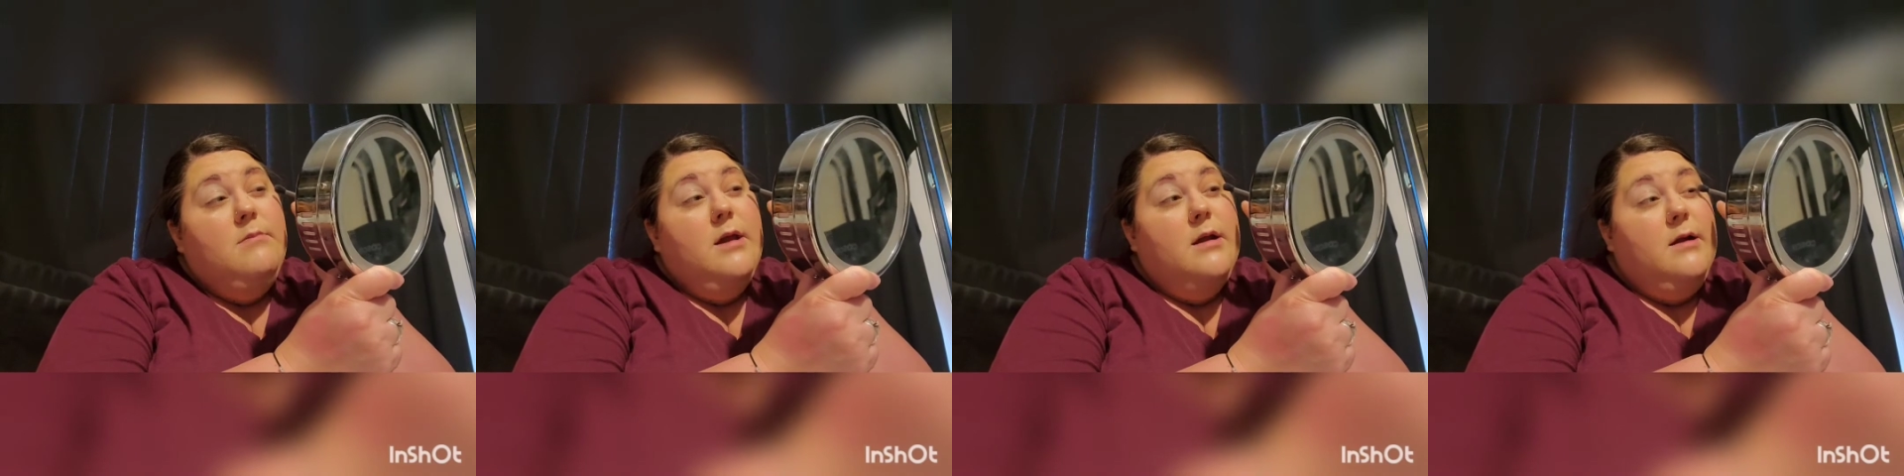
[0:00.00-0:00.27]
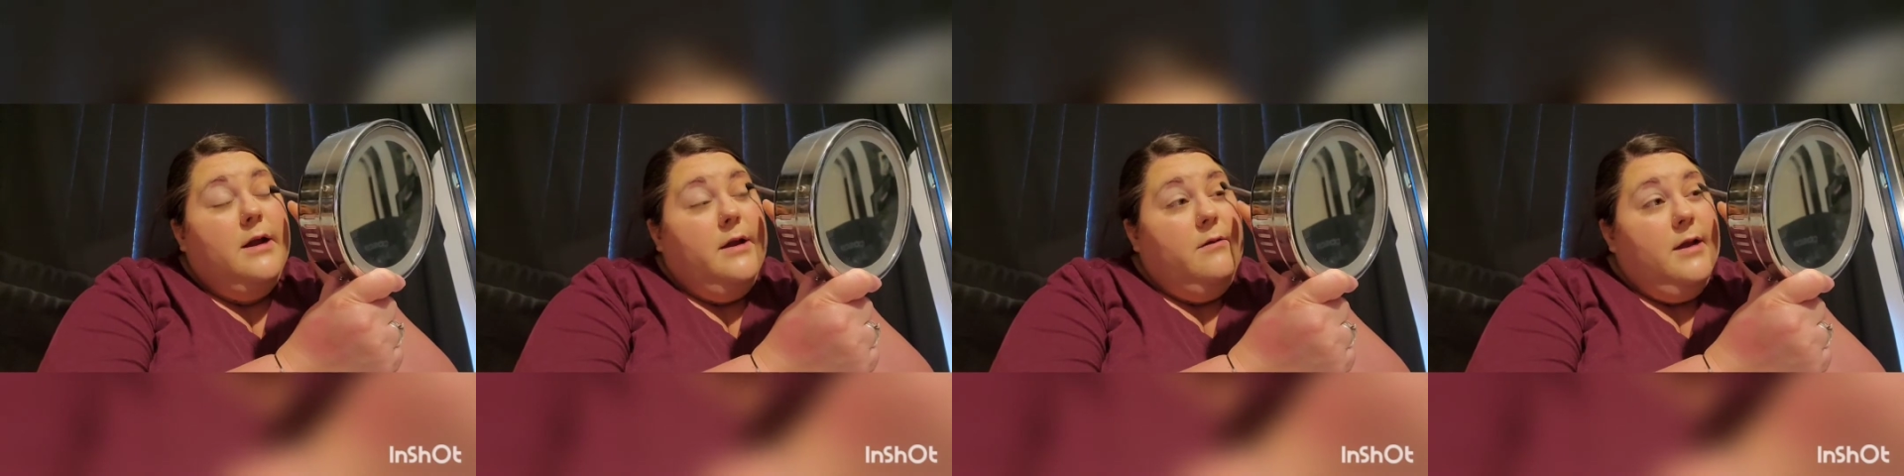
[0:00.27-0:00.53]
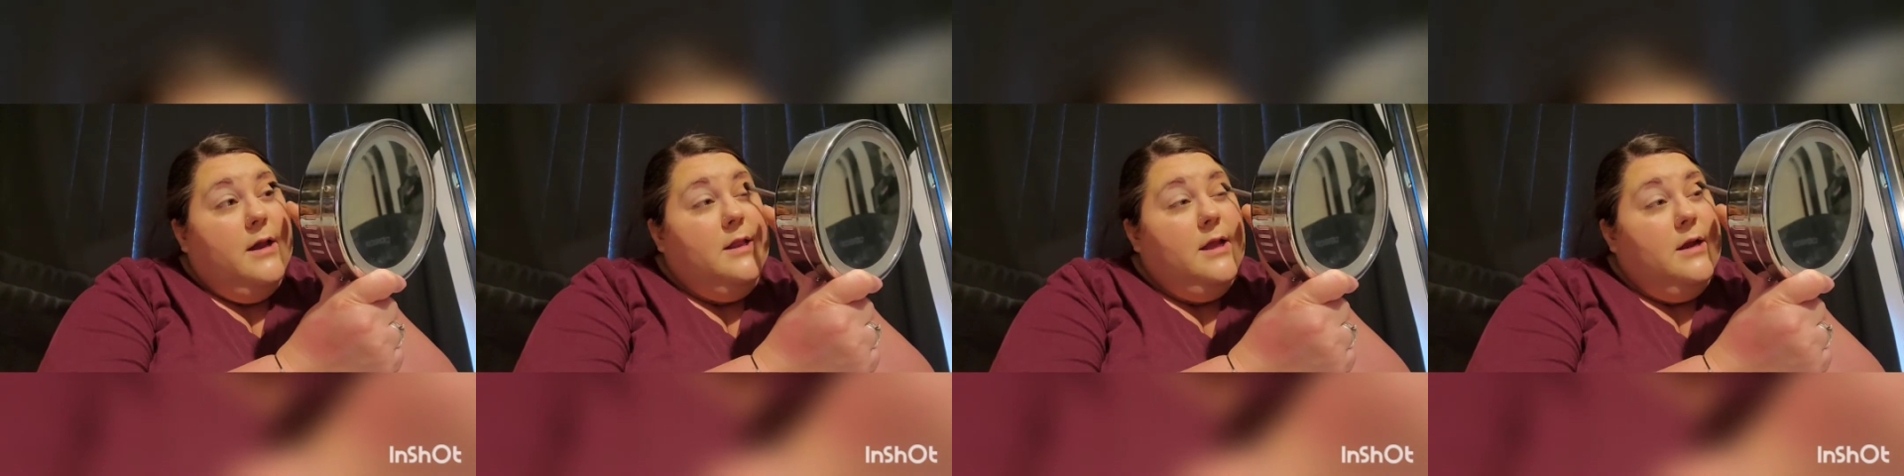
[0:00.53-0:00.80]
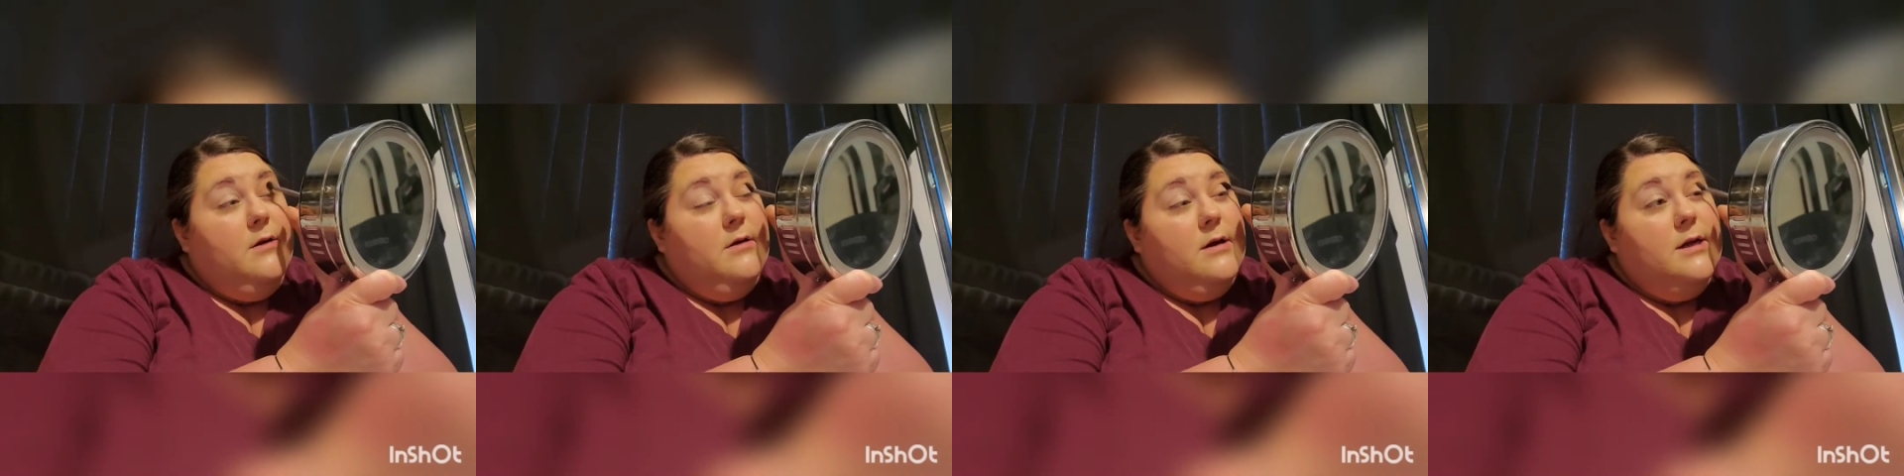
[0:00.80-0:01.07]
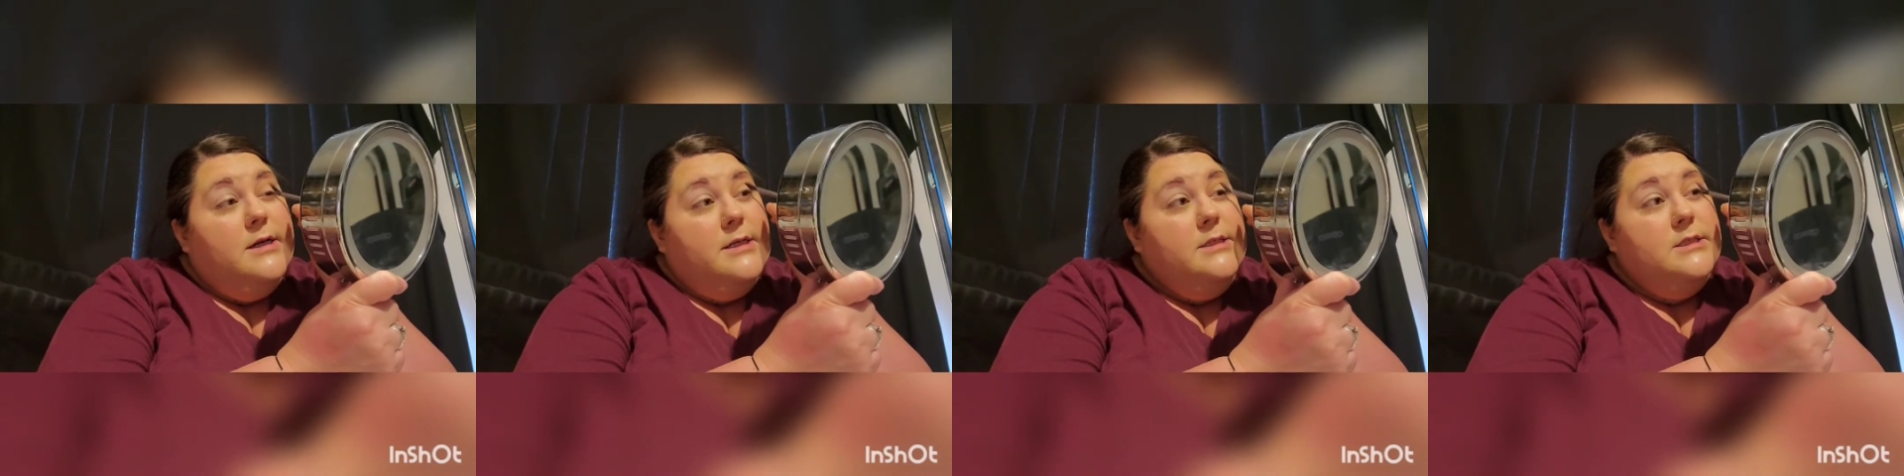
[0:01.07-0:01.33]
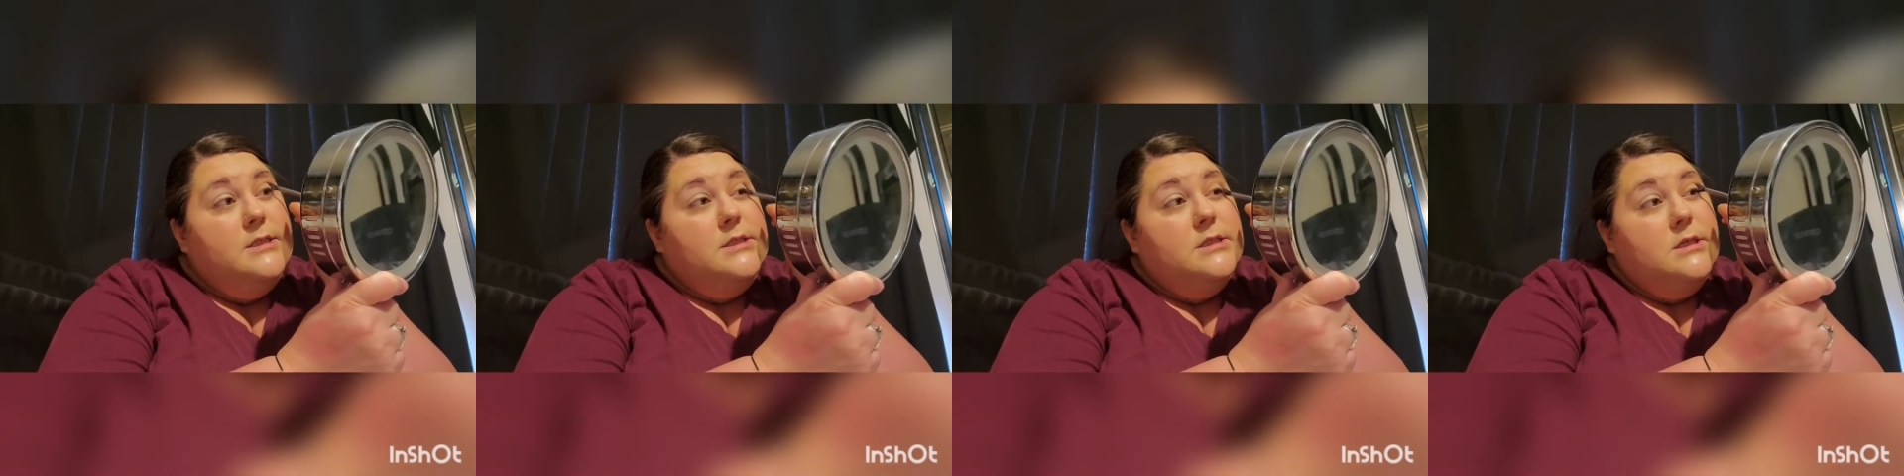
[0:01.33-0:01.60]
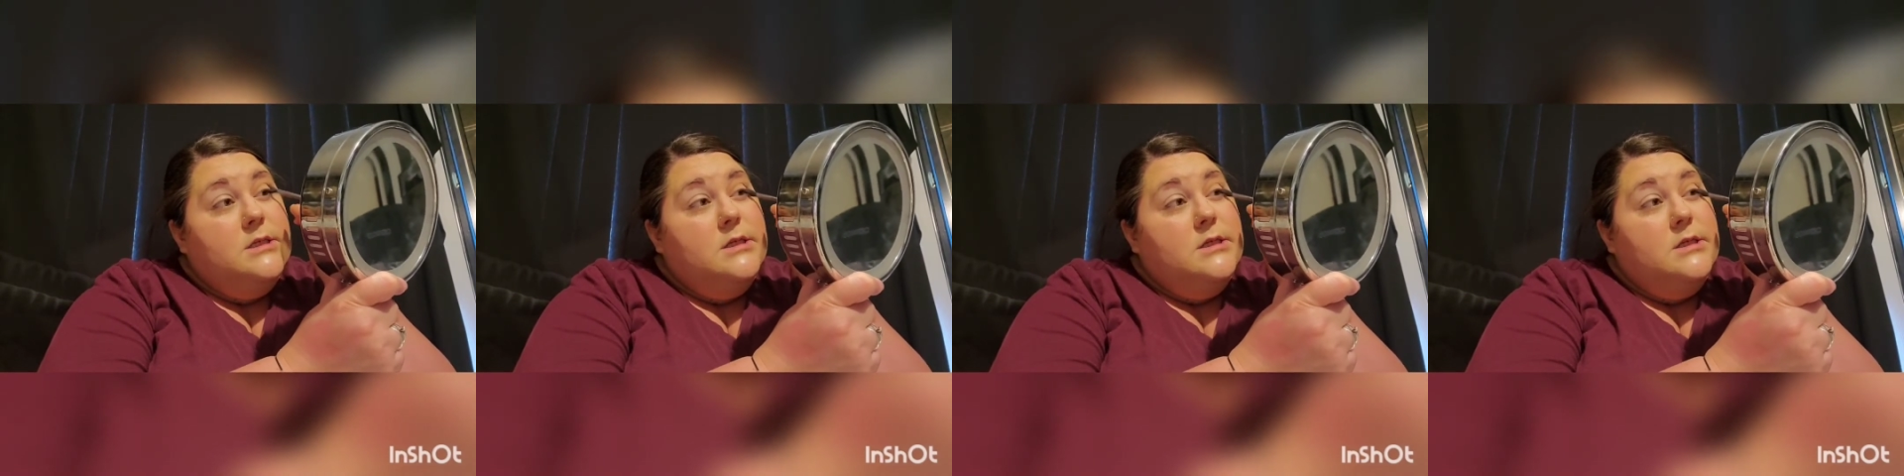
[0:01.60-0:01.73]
area, right in that crease.